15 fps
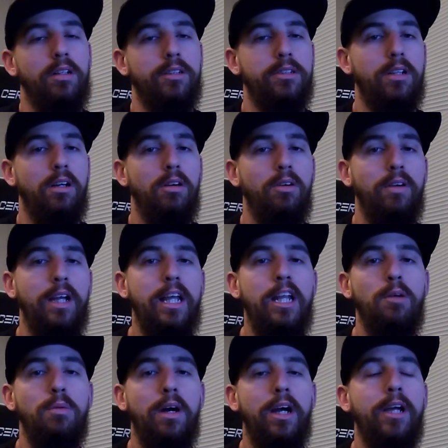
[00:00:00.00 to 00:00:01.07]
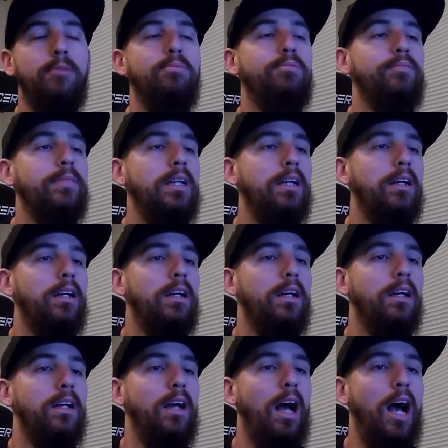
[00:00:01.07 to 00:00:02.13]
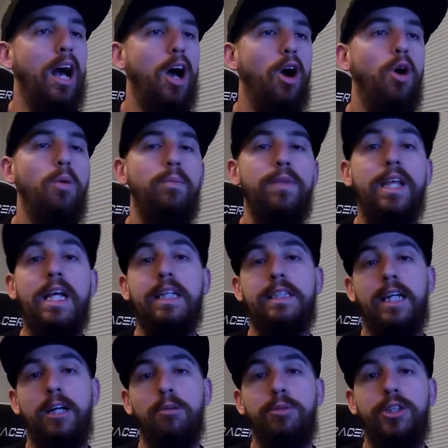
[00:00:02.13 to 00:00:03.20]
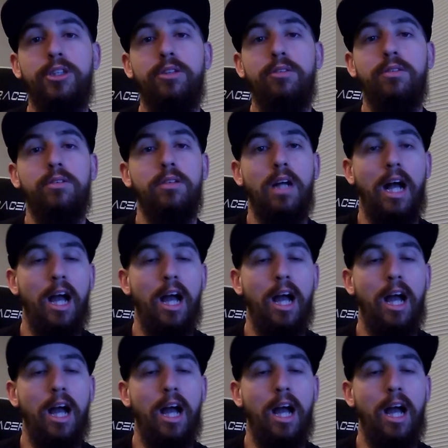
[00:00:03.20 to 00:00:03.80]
So anyway, I hope this helped you.